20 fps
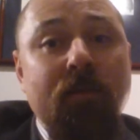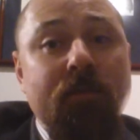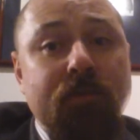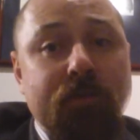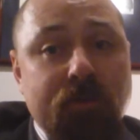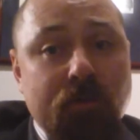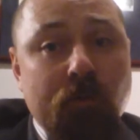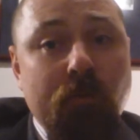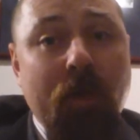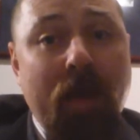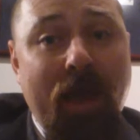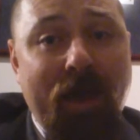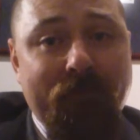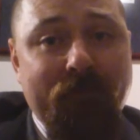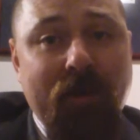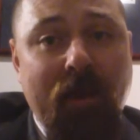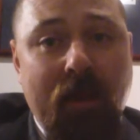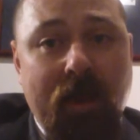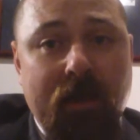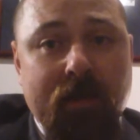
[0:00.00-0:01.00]
so have
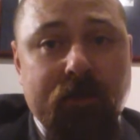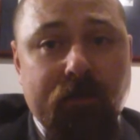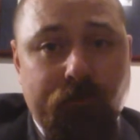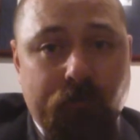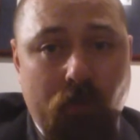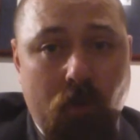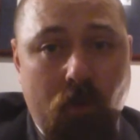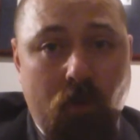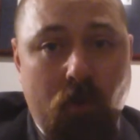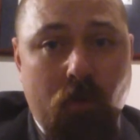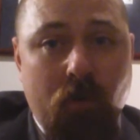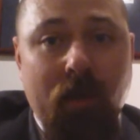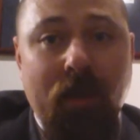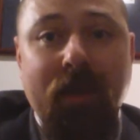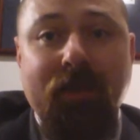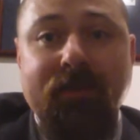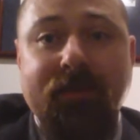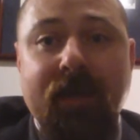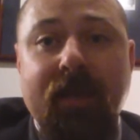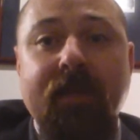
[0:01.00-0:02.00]
an active role
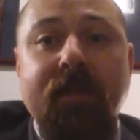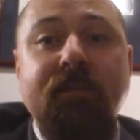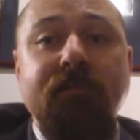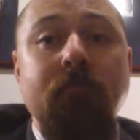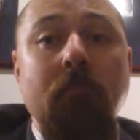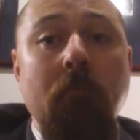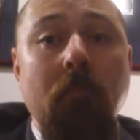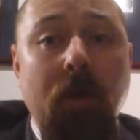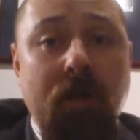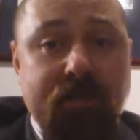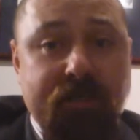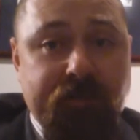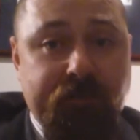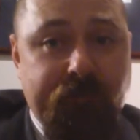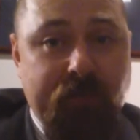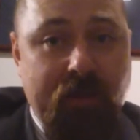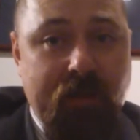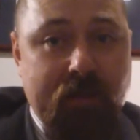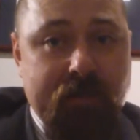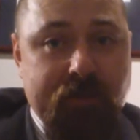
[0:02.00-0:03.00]
and take as much
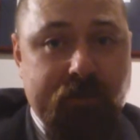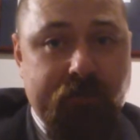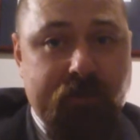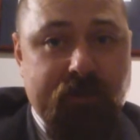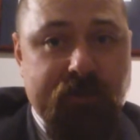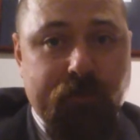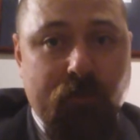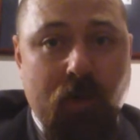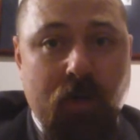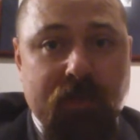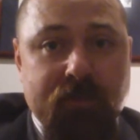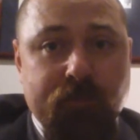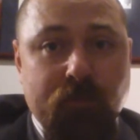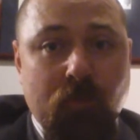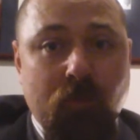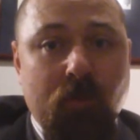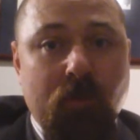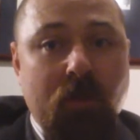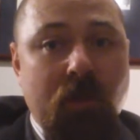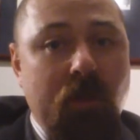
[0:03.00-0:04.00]
advantage of it as possible.